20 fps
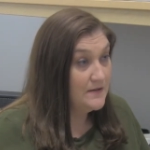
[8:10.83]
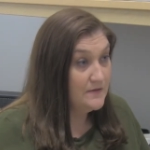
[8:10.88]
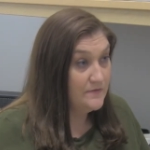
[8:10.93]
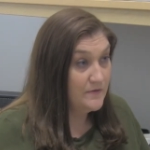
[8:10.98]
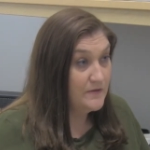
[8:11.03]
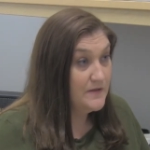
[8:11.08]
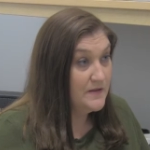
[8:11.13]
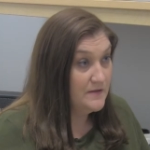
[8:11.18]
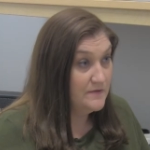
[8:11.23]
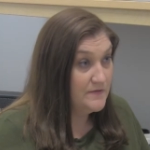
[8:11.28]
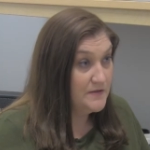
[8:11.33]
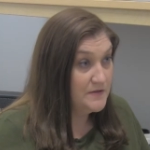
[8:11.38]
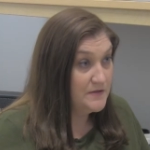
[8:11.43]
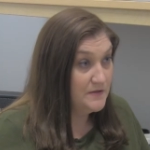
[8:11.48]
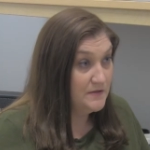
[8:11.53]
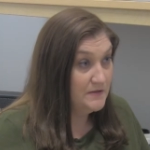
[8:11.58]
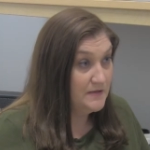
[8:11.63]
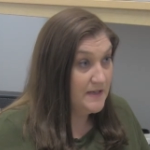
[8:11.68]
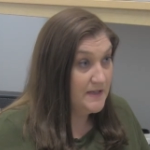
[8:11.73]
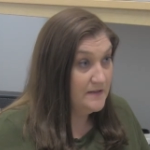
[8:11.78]
for the
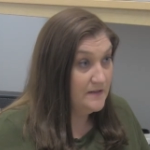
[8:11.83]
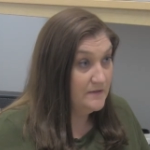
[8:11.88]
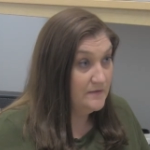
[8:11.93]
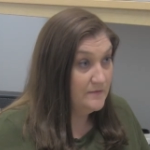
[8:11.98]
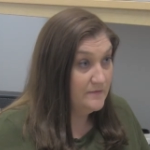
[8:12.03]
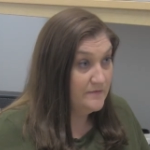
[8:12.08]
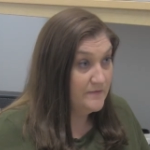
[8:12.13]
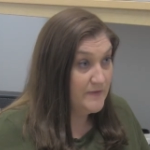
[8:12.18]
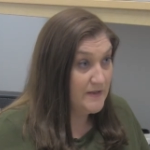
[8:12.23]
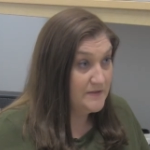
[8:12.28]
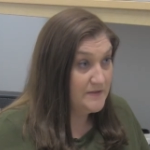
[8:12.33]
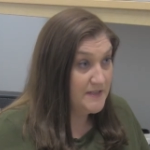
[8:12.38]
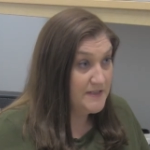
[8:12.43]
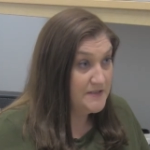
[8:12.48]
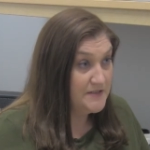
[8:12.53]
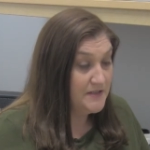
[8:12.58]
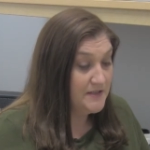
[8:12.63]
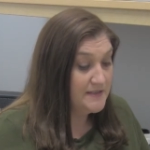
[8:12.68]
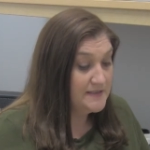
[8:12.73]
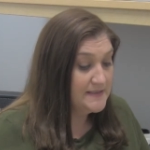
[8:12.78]
official ITIL
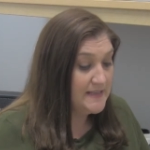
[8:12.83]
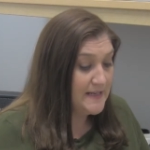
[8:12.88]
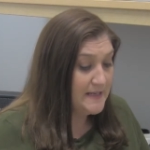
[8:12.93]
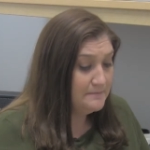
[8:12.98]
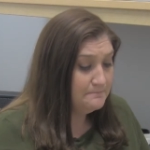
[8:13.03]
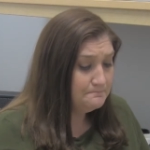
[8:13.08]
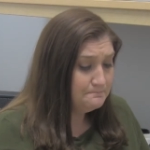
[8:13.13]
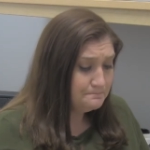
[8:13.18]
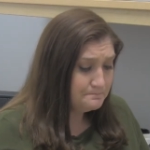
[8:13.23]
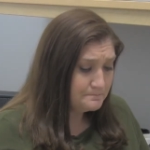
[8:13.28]
Foundation exam.